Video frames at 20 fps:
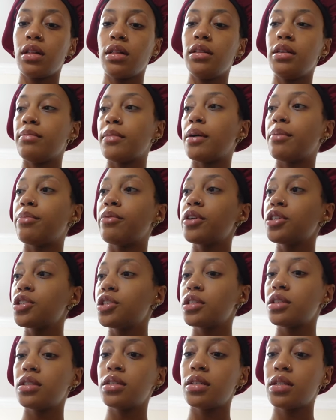clean my
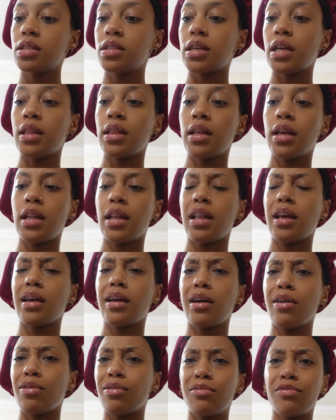brushes and then
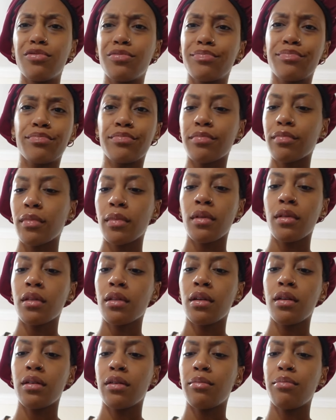like I'll
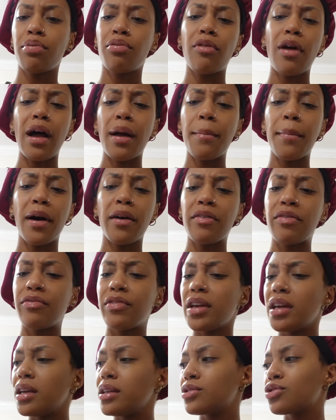prime my
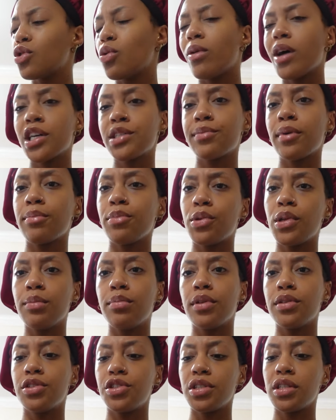face, go wash my beauty
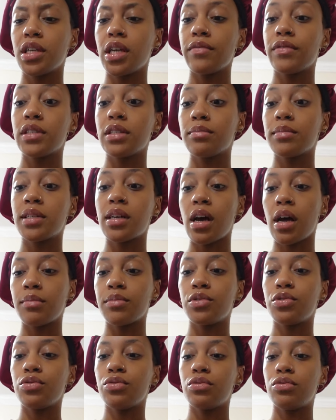blender, just give it some
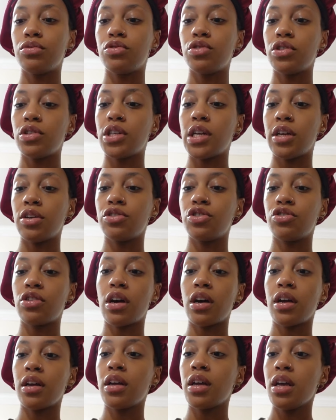time to air
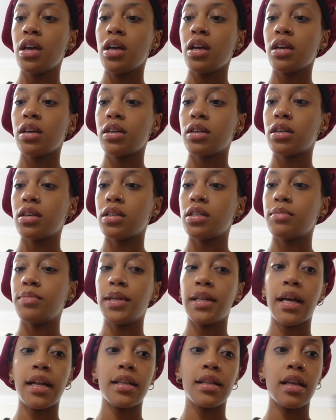dry. Because
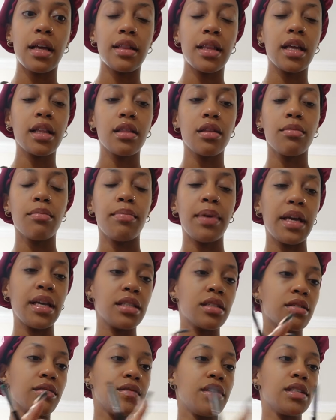being that, I think the
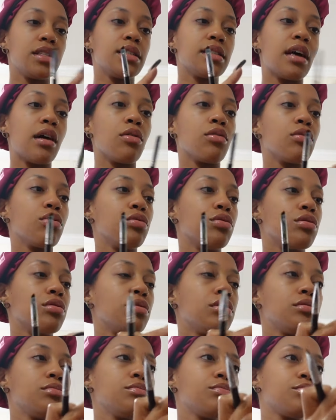base of this is alcohol.